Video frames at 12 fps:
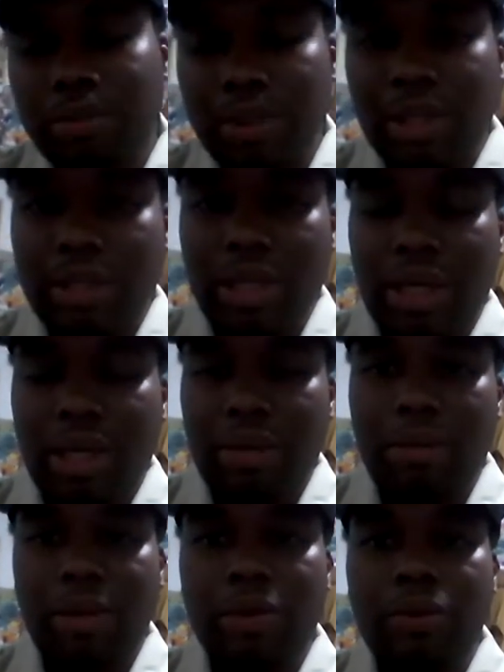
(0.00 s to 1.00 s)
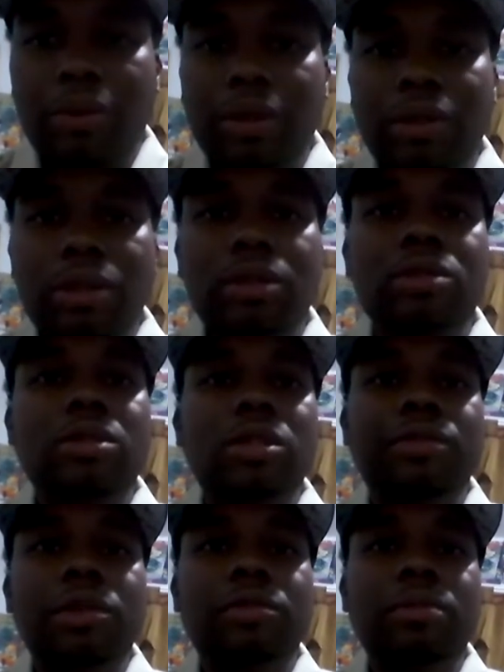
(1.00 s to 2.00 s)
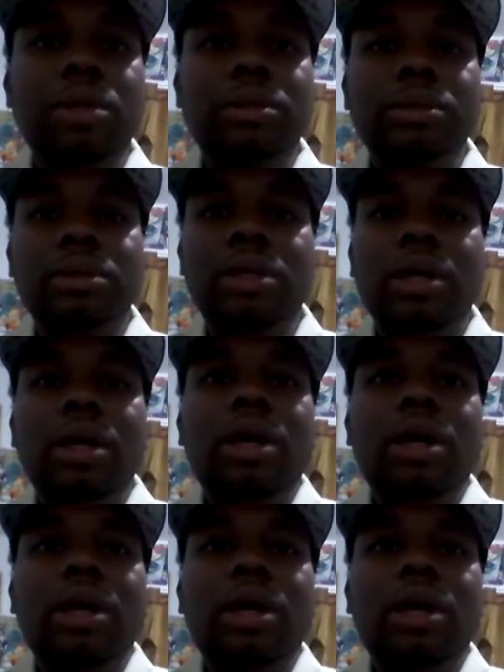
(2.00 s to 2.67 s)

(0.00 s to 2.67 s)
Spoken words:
but that's how they be doing the conservative post.